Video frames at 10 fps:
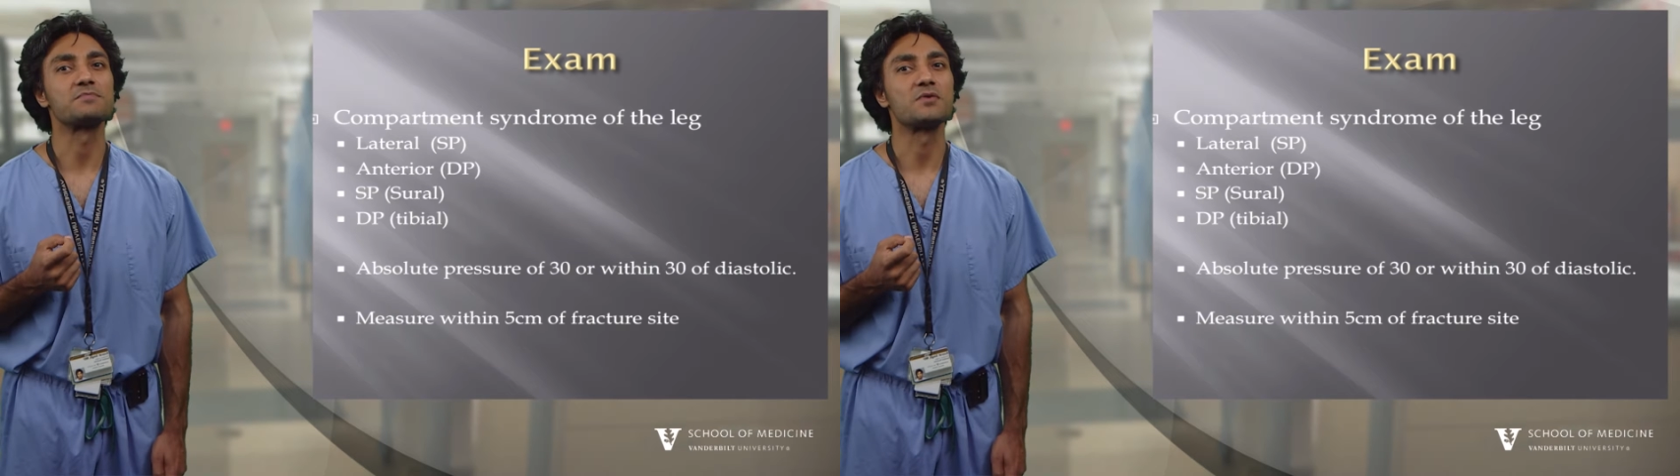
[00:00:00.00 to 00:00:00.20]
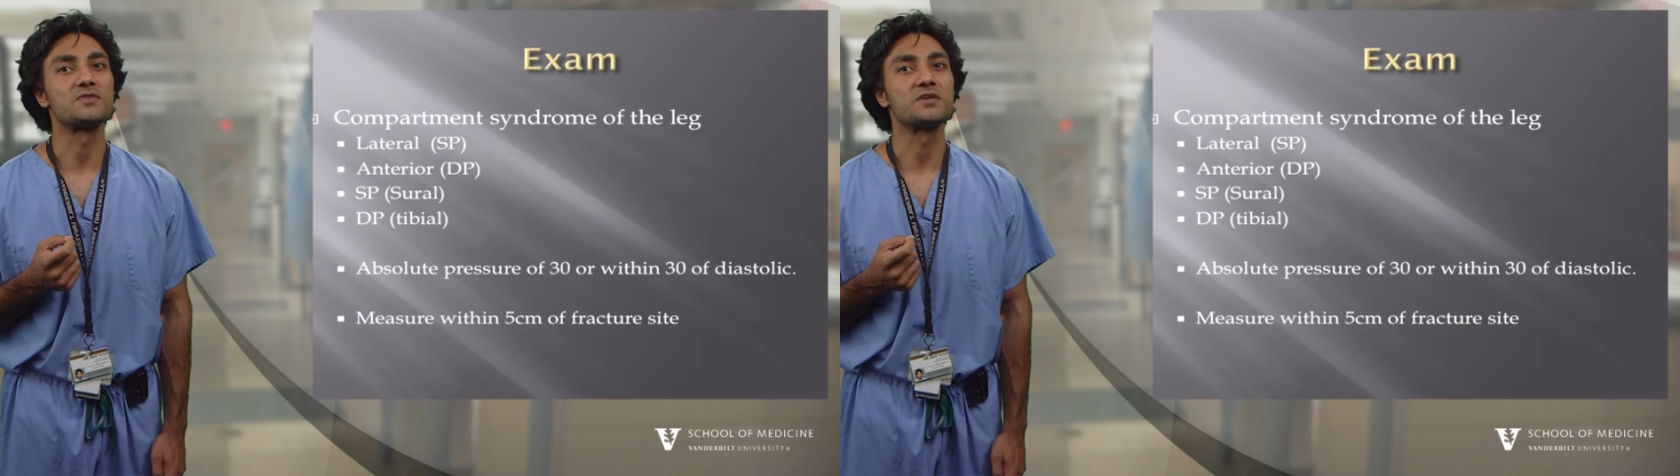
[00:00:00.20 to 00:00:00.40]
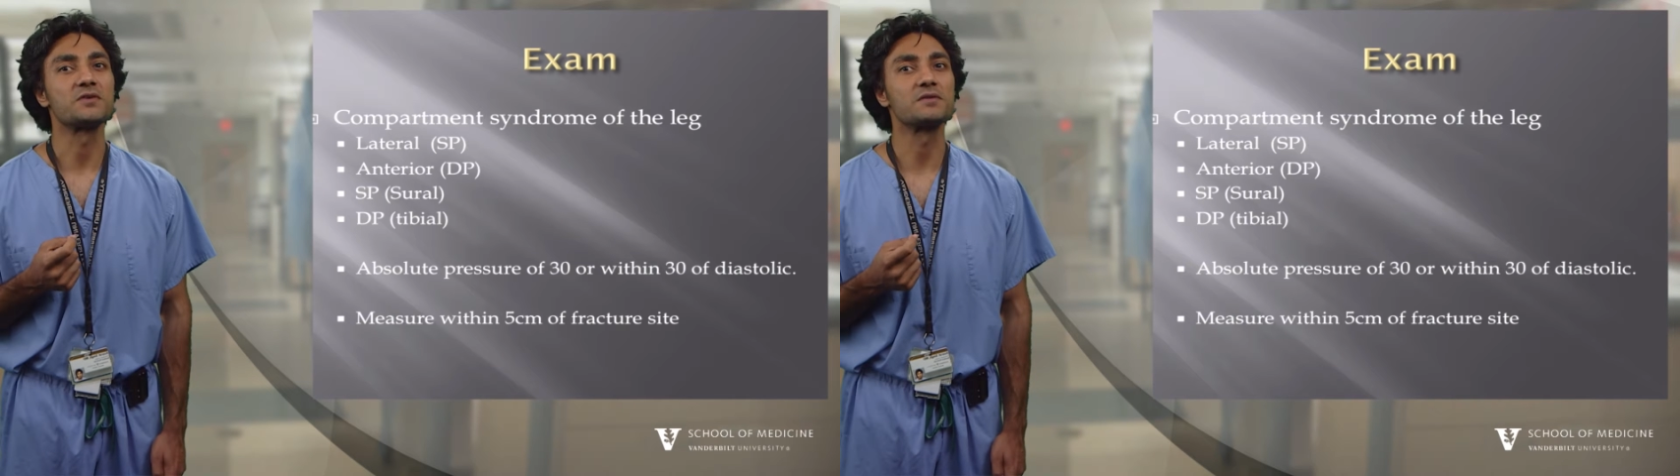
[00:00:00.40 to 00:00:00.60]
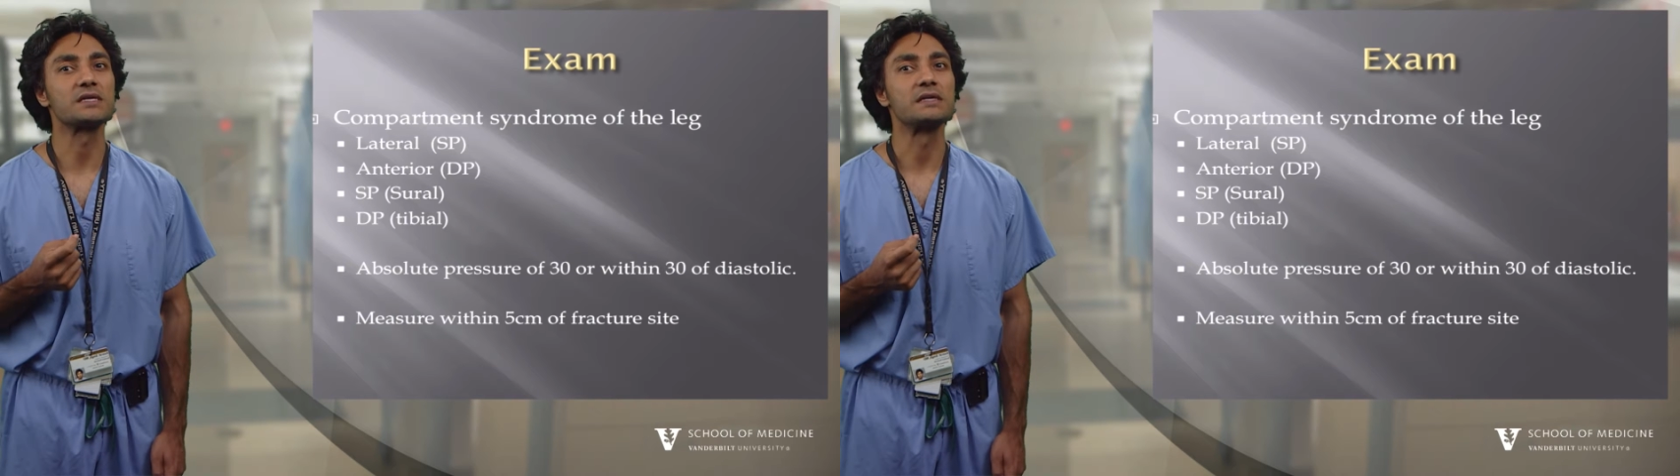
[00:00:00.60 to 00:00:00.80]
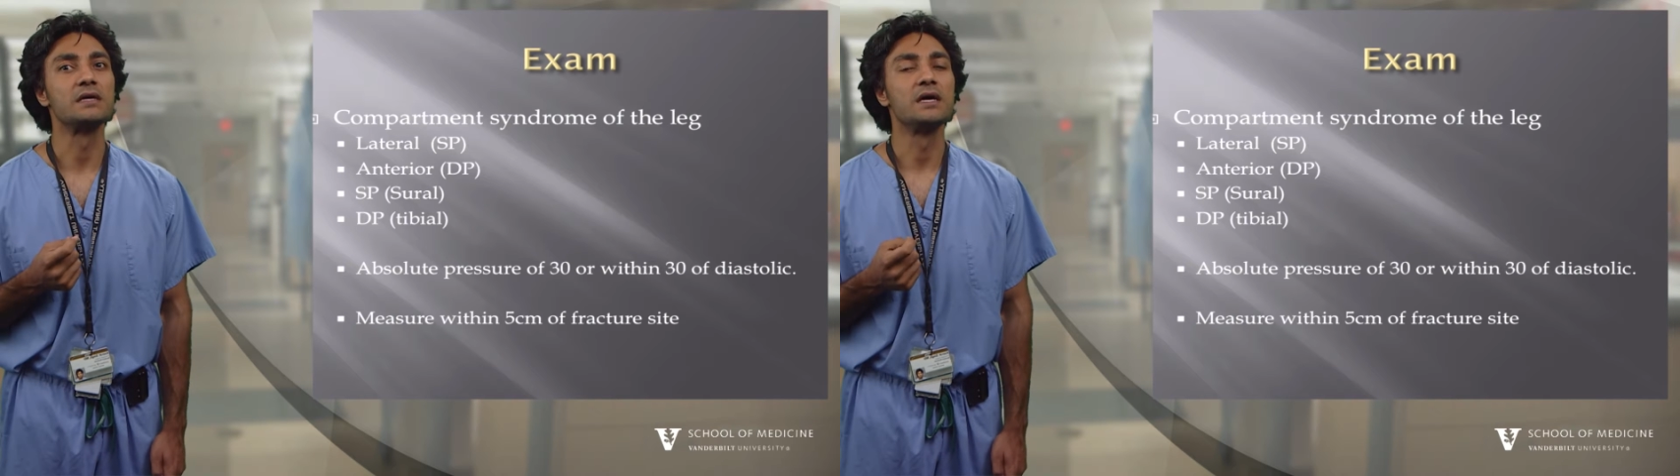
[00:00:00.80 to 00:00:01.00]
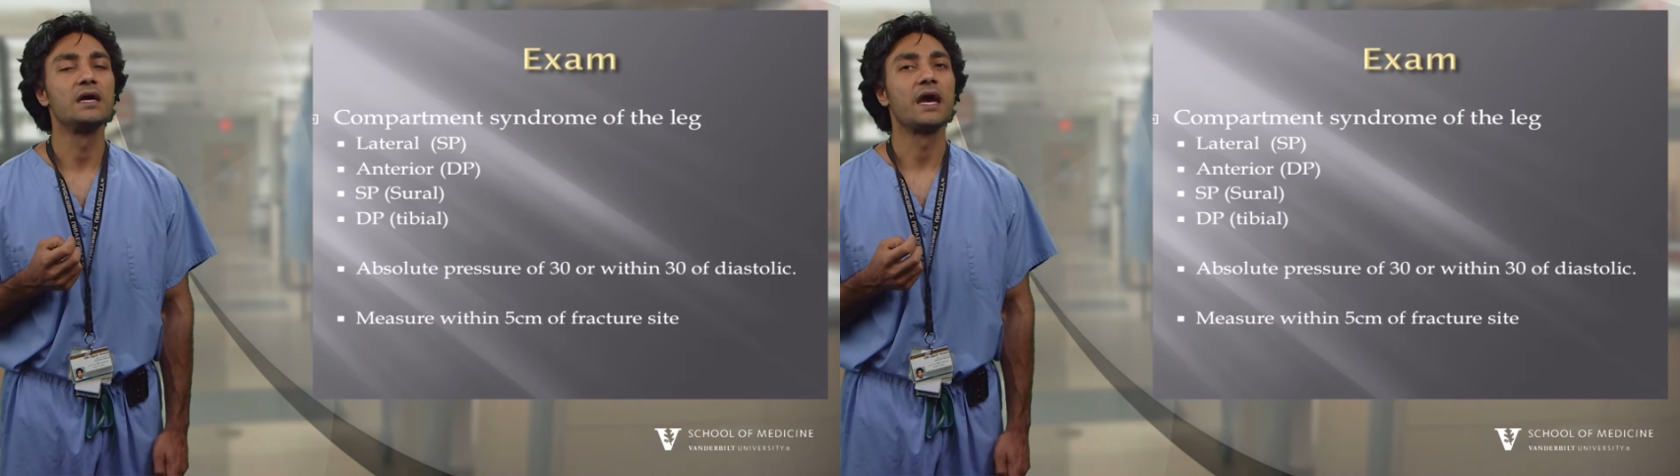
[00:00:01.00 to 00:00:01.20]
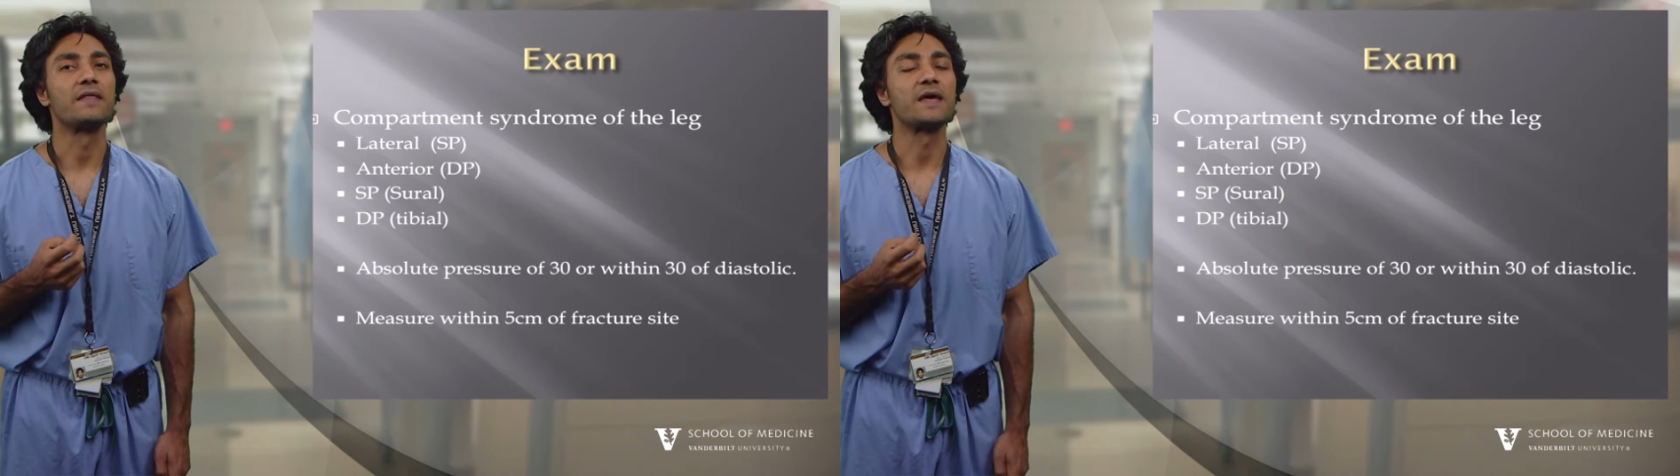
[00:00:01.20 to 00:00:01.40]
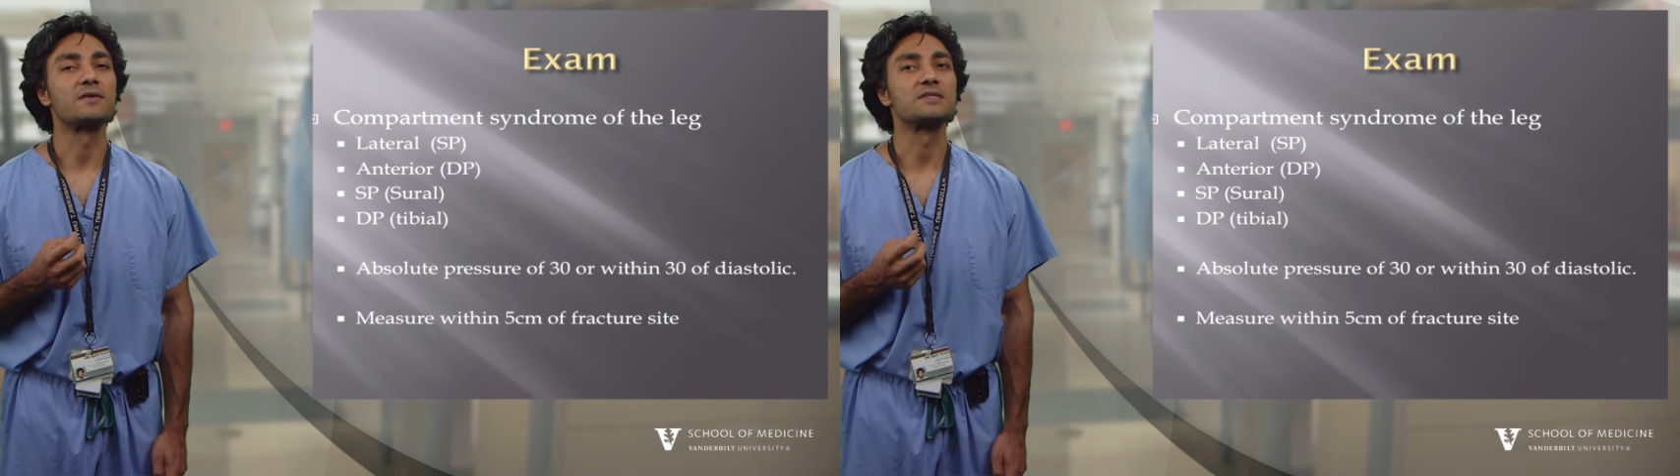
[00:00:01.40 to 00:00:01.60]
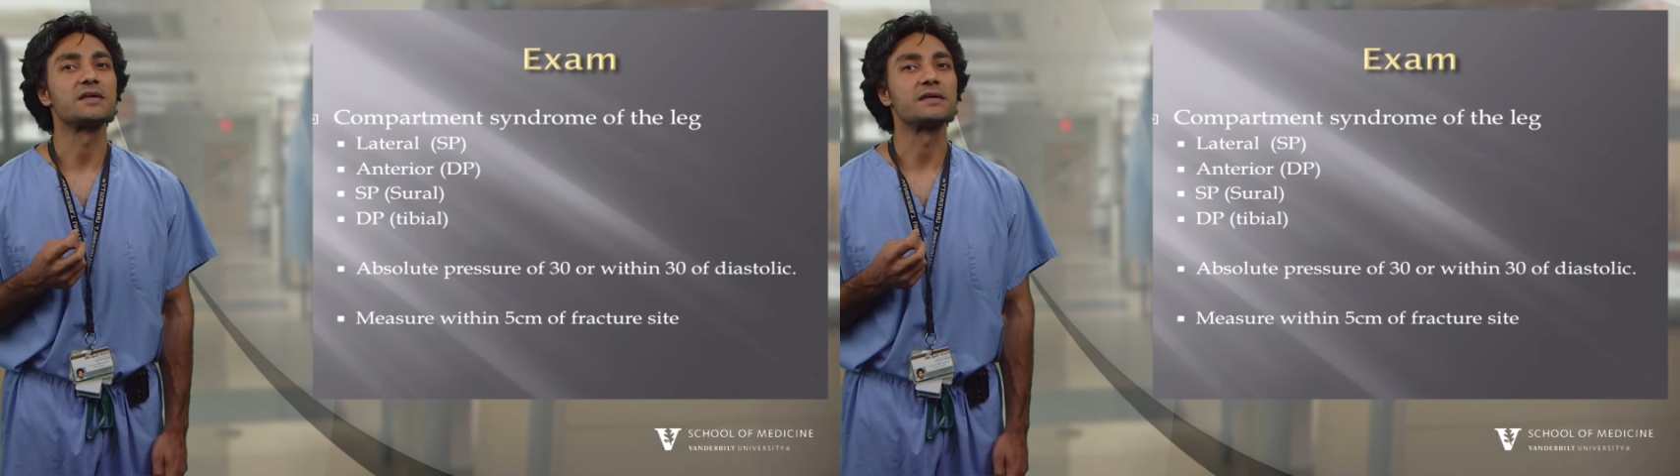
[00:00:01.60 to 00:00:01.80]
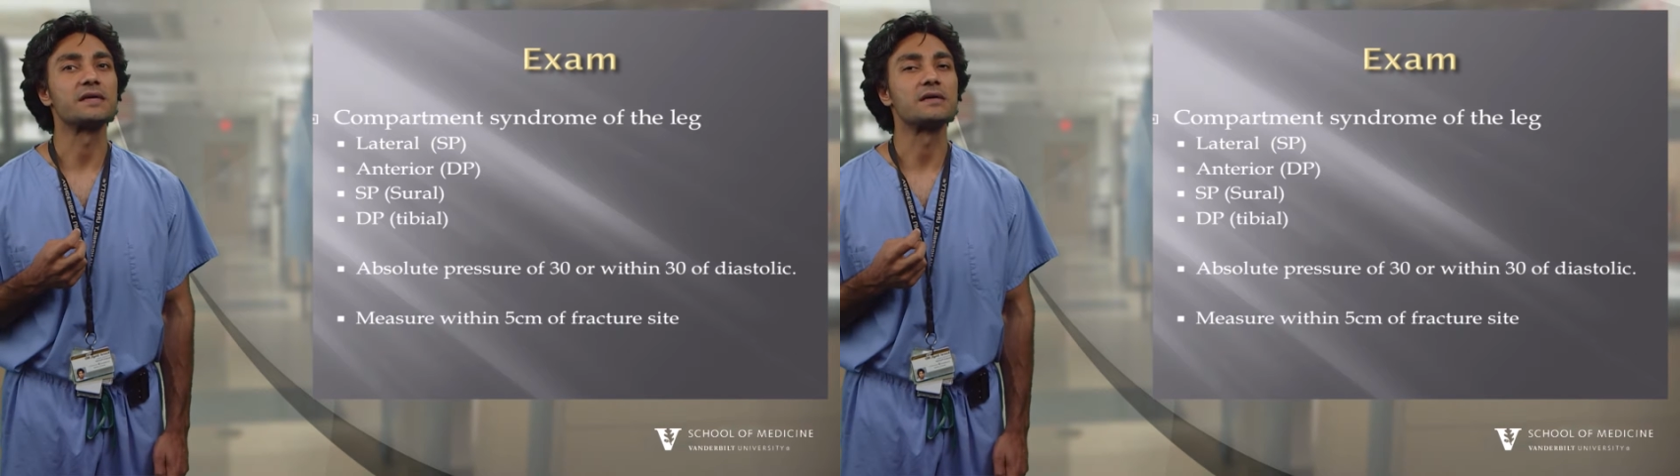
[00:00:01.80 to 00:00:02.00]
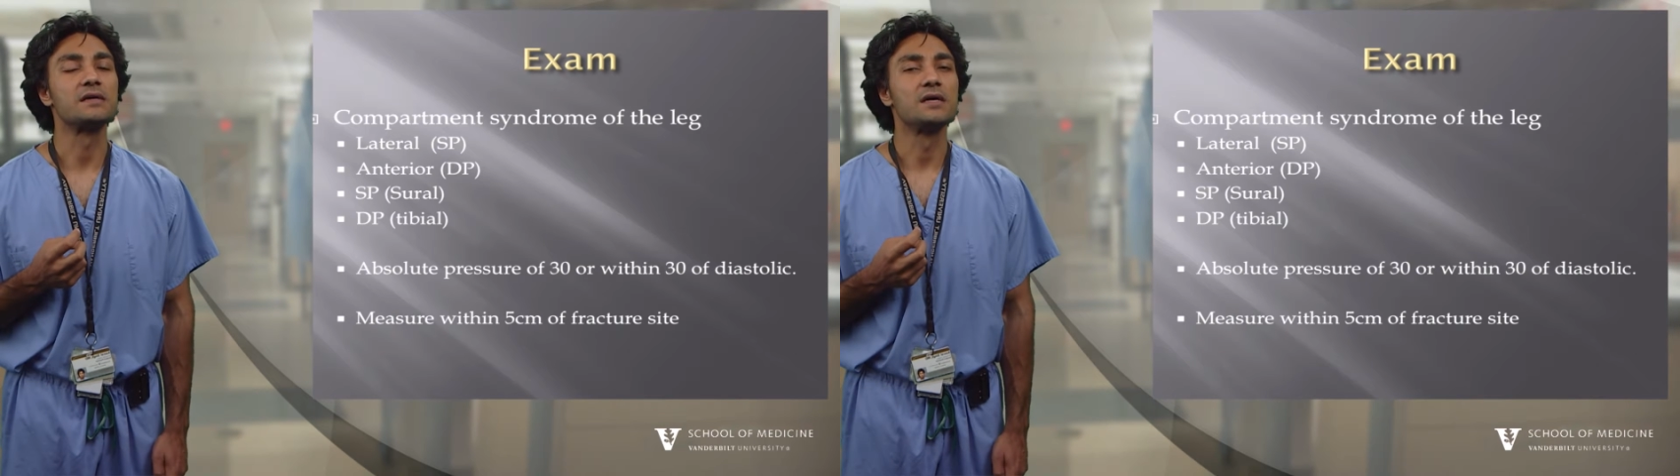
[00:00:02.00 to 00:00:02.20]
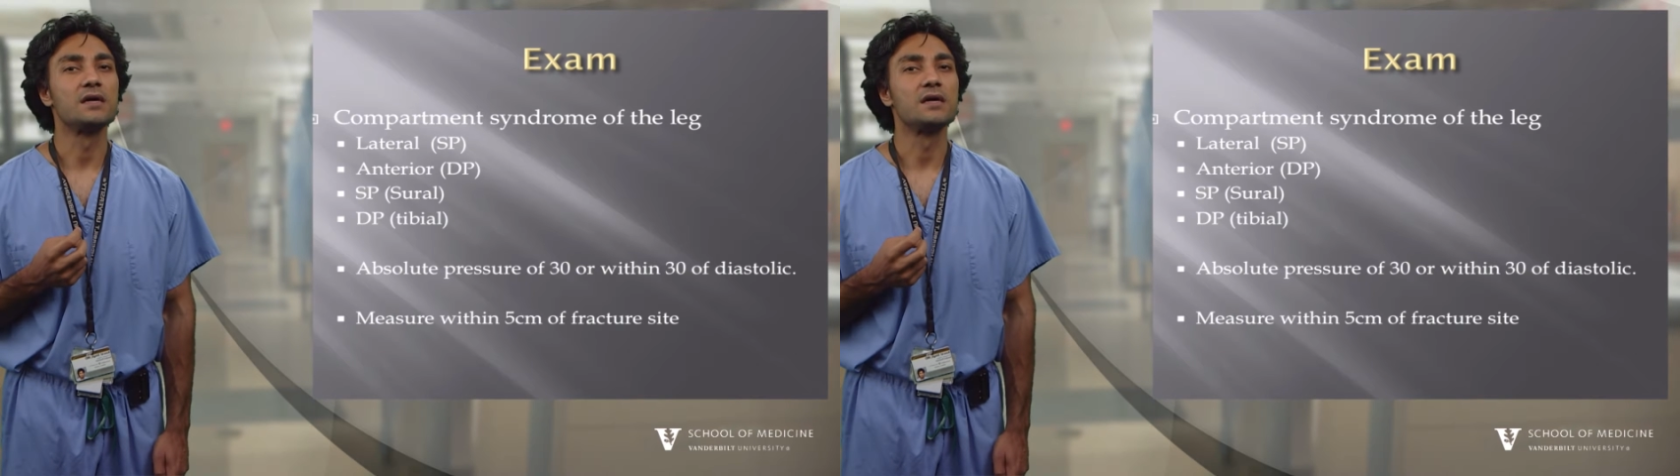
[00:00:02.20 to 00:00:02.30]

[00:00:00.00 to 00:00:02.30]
posteriorly, and that'll tell you